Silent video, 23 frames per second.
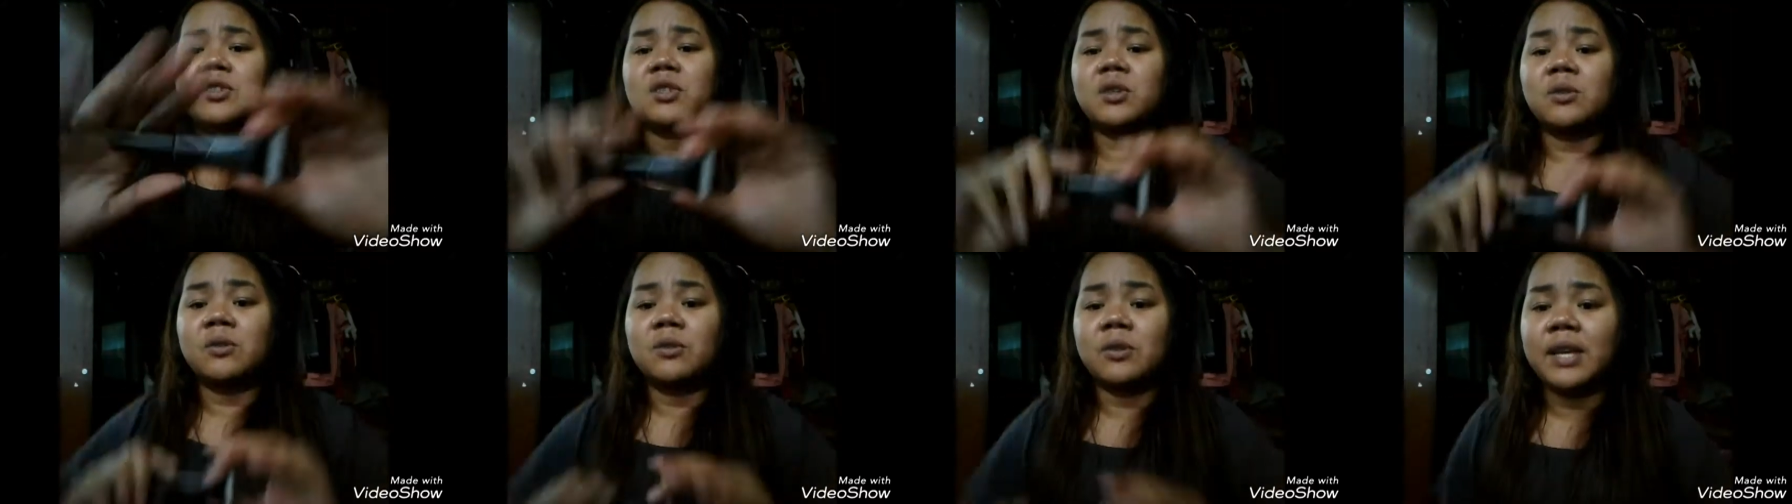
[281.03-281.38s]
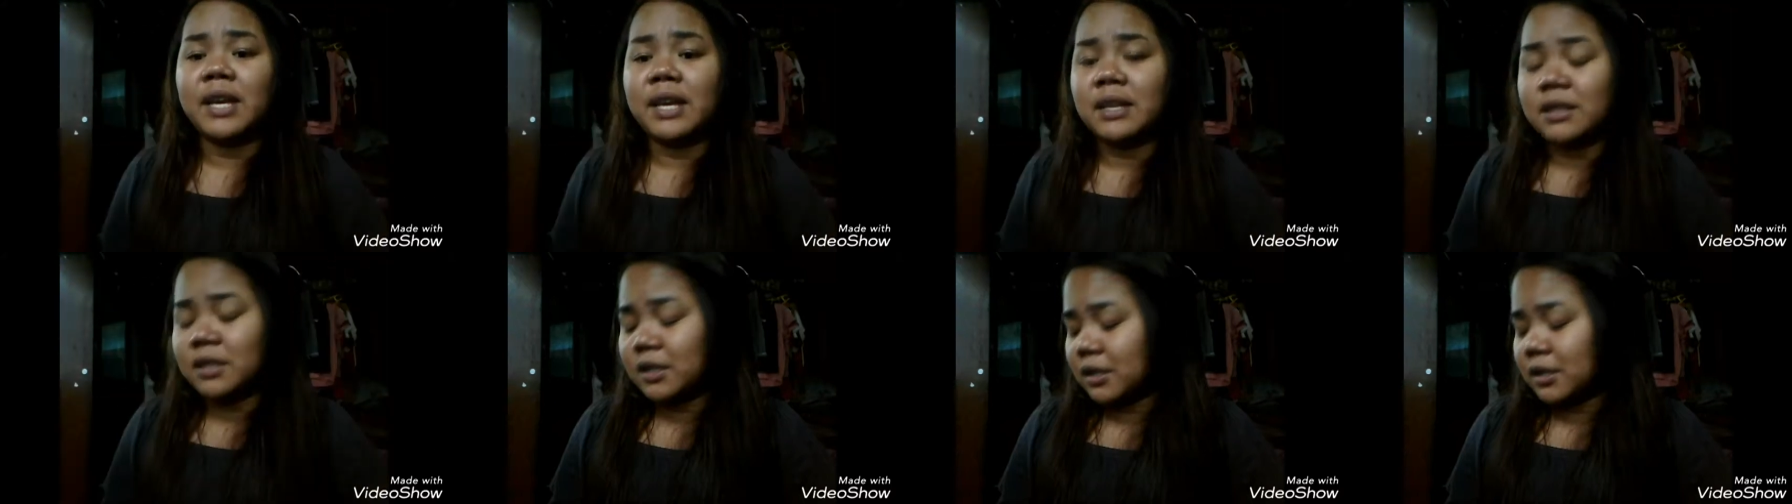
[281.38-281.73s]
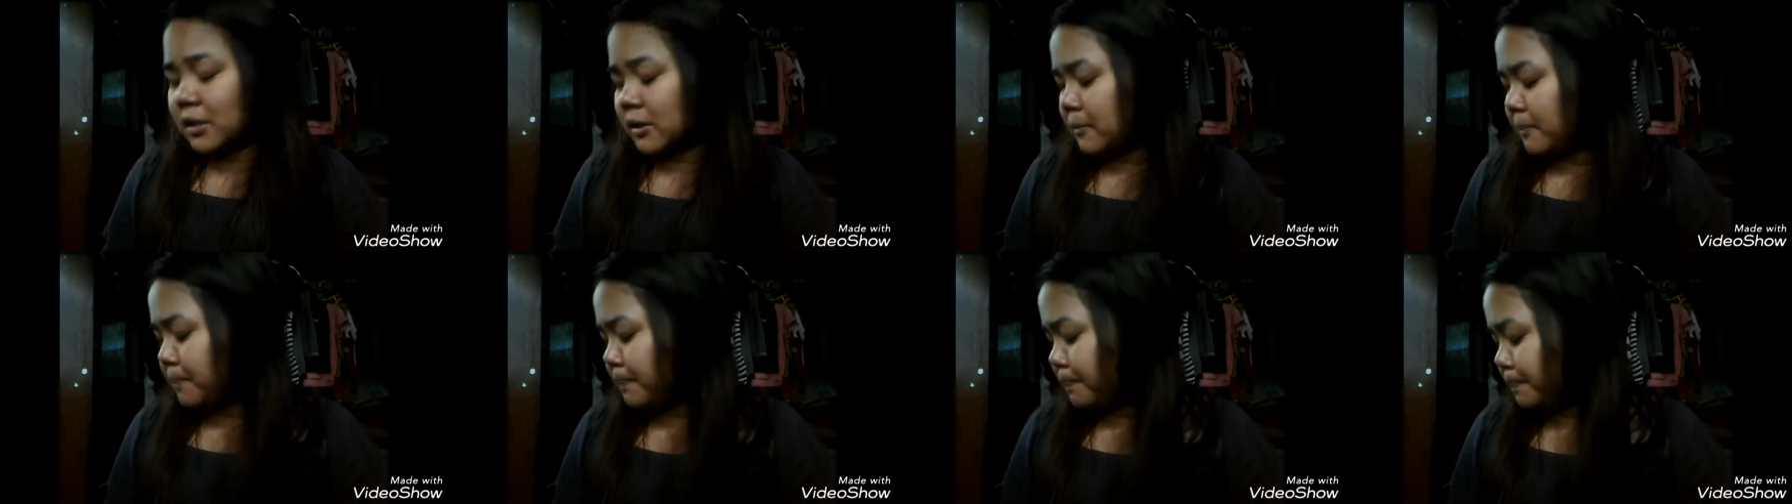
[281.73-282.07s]

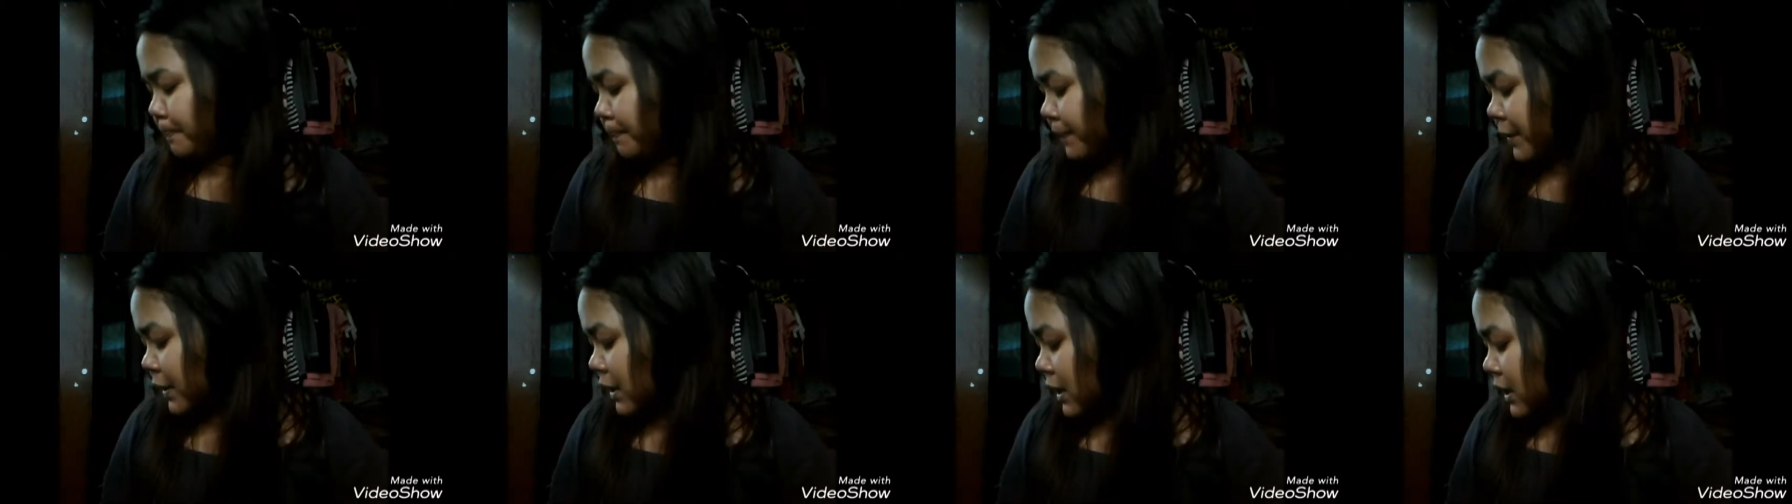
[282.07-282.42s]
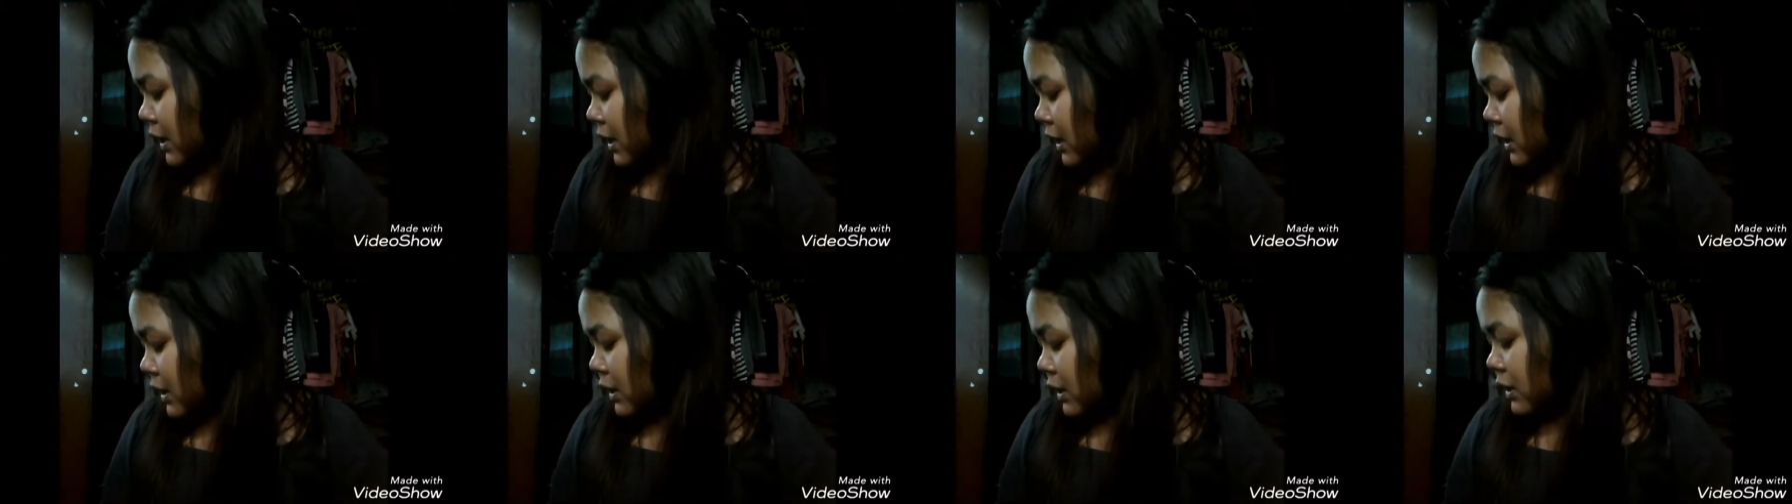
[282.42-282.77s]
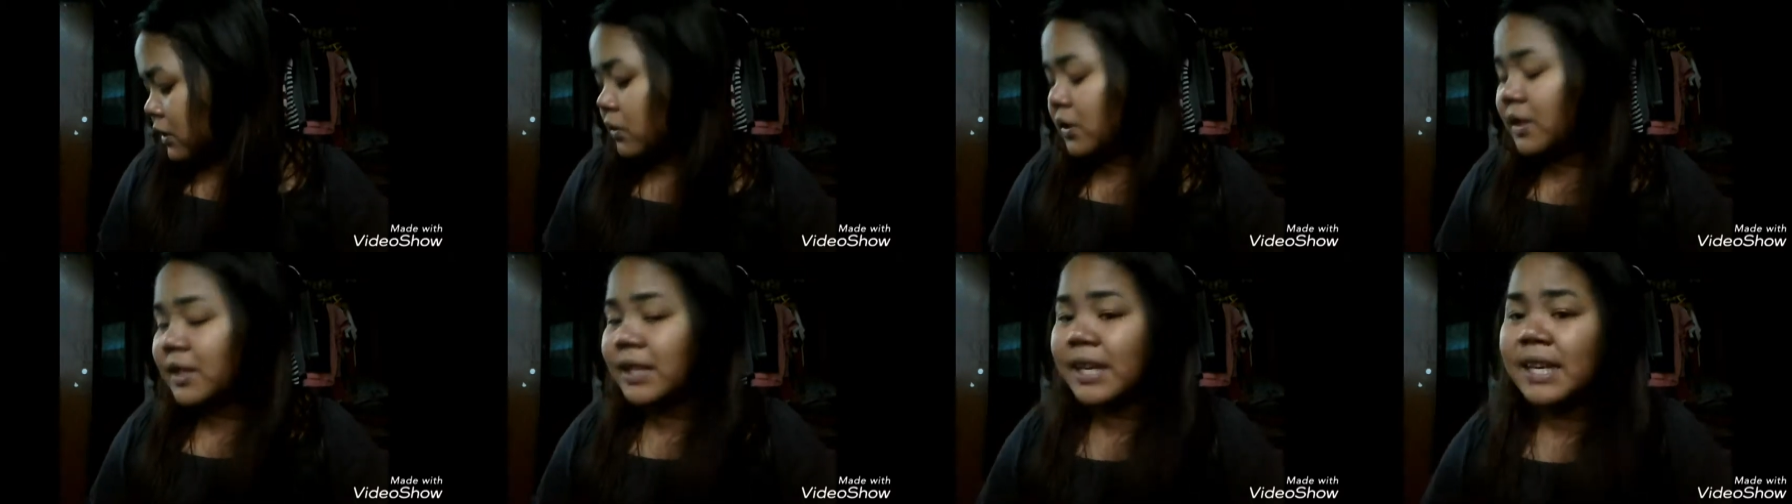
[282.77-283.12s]

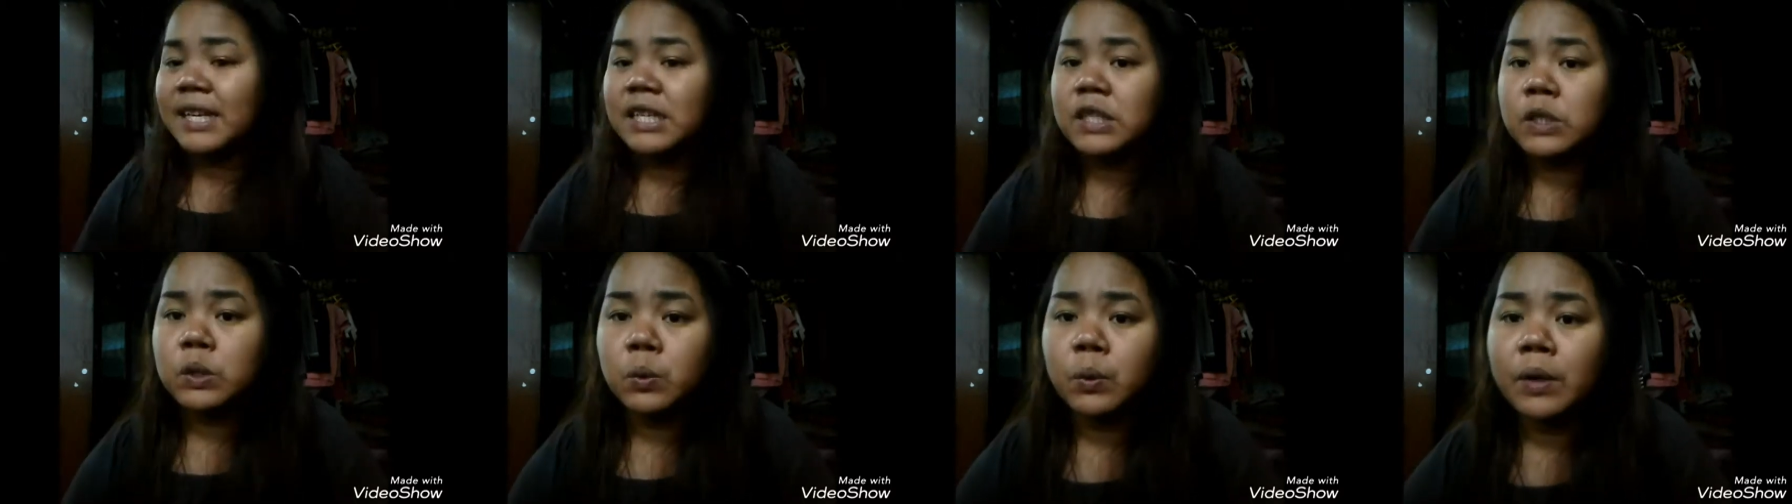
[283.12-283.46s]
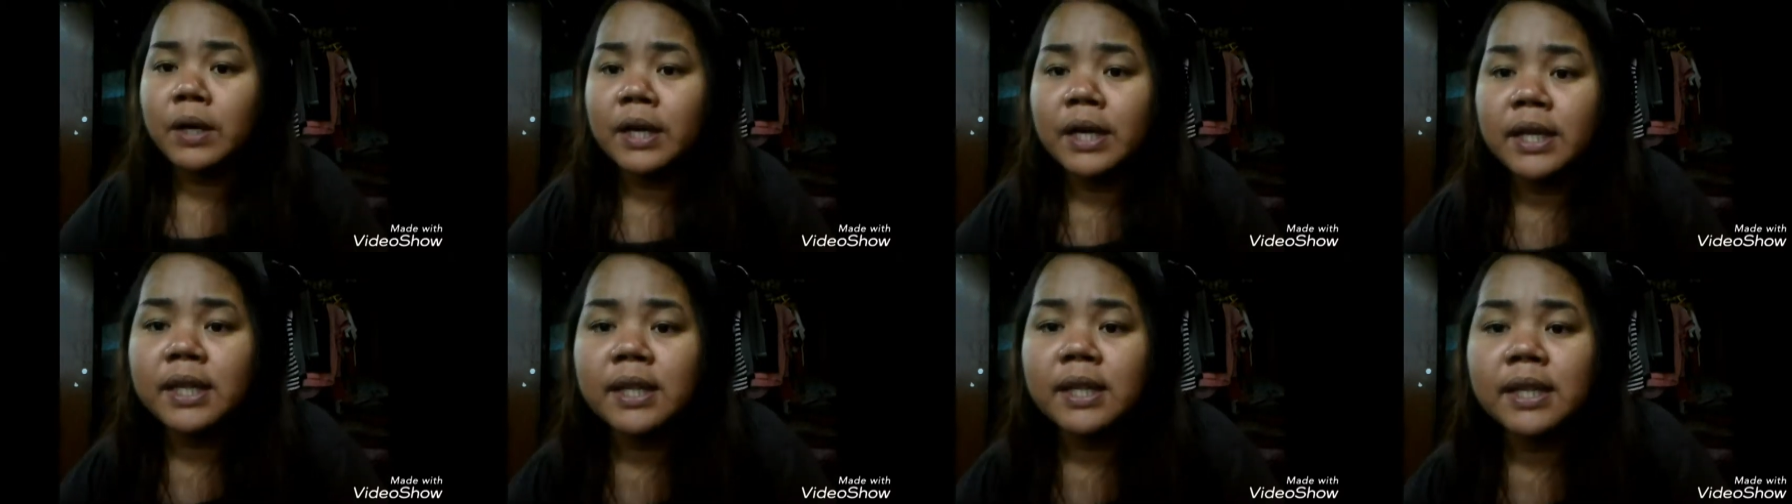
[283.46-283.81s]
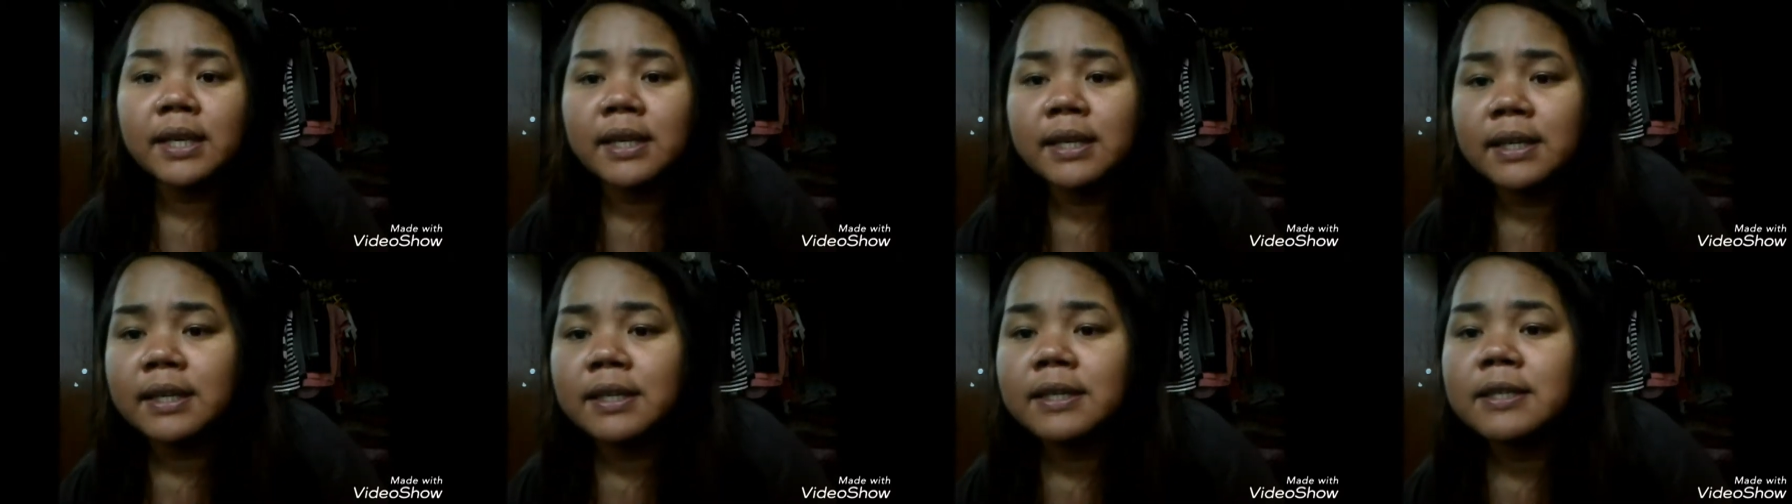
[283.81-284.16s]
So the next one
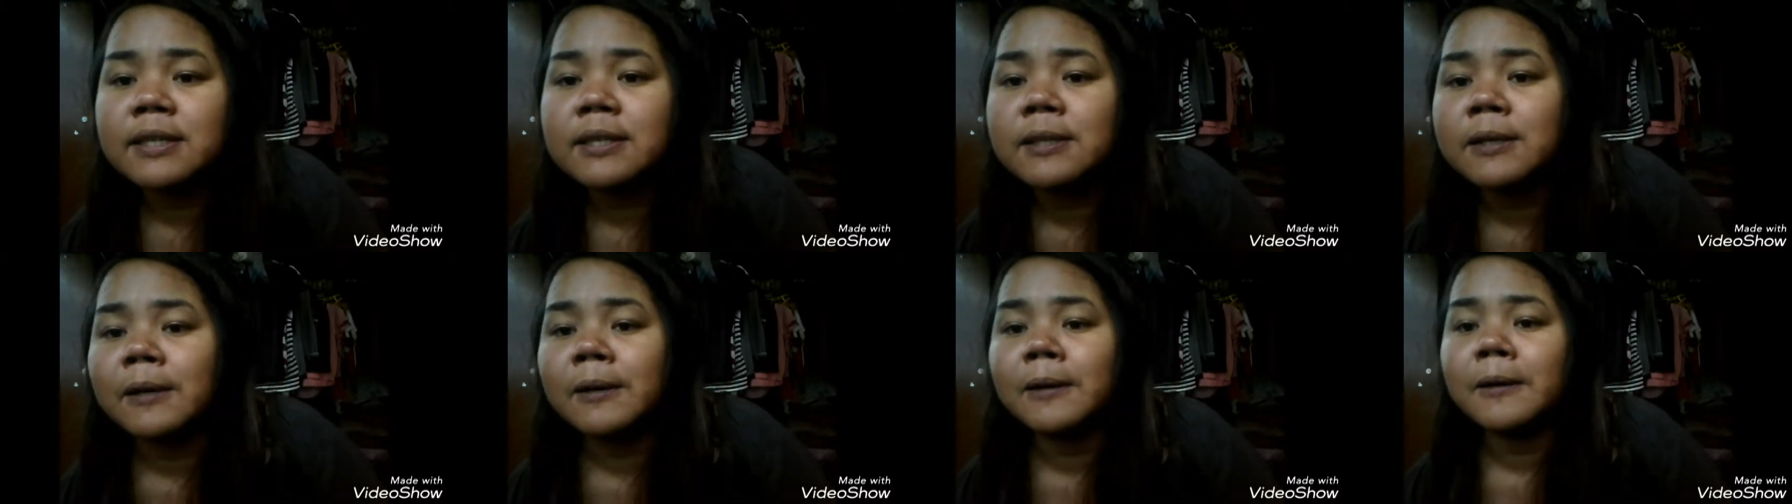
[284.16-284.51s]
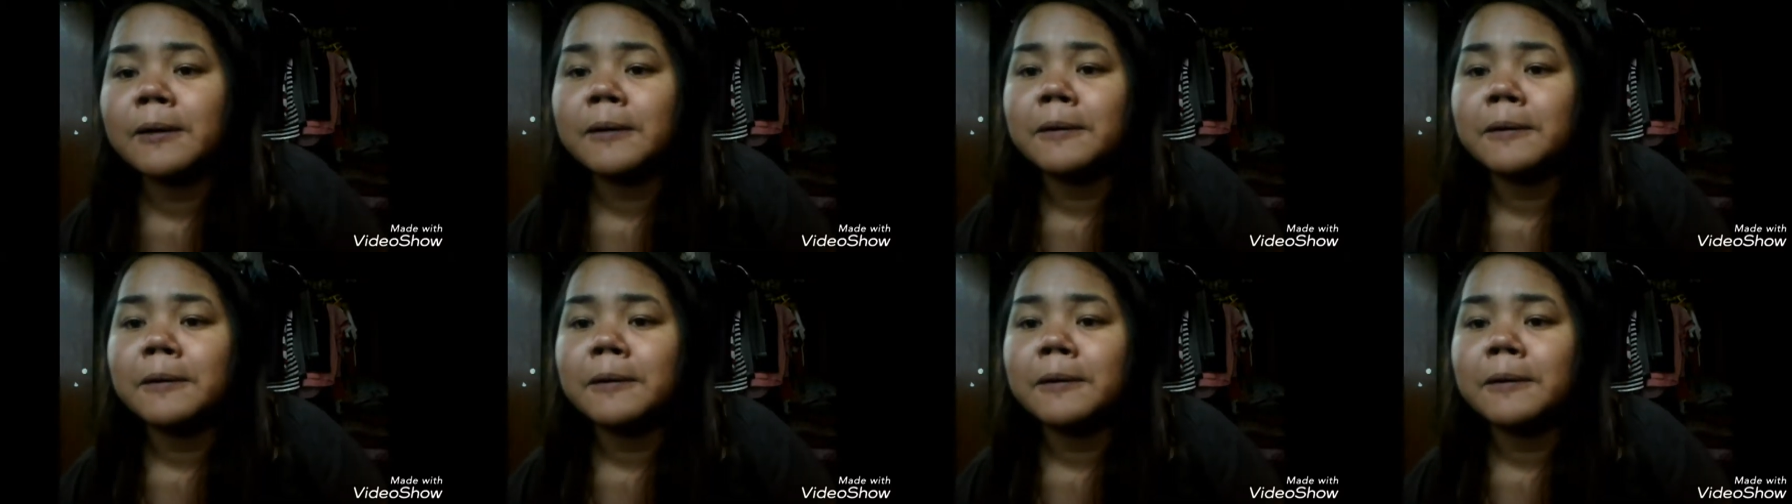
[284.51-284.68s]
is